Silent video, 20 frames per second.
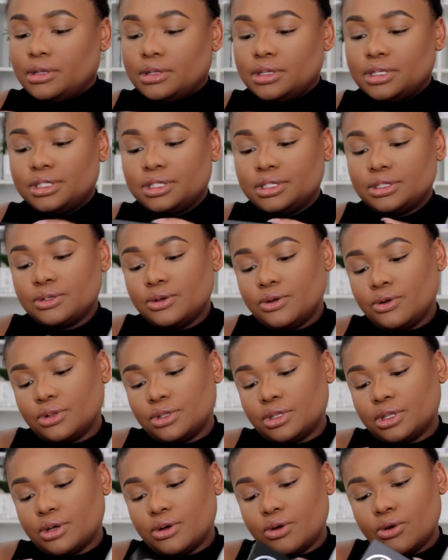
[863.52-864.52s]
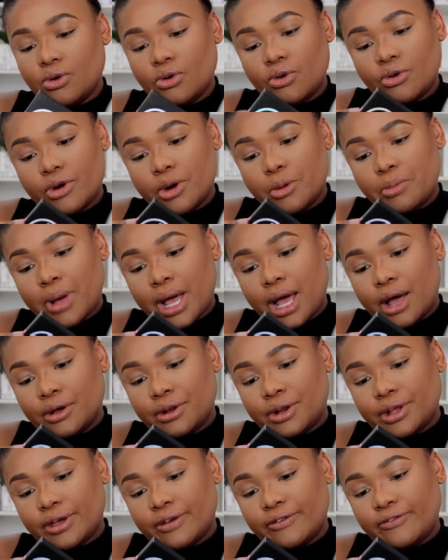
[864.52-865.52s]
this is called the aura
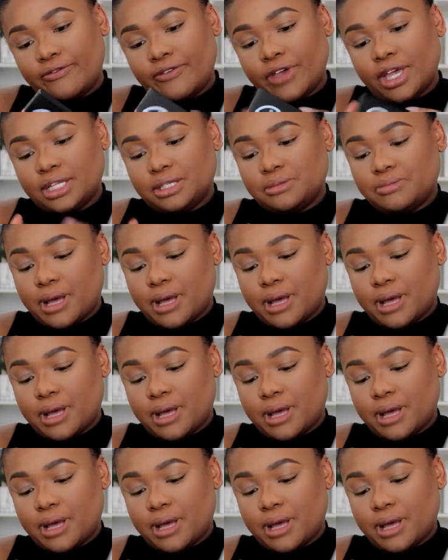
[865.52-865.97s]
powder face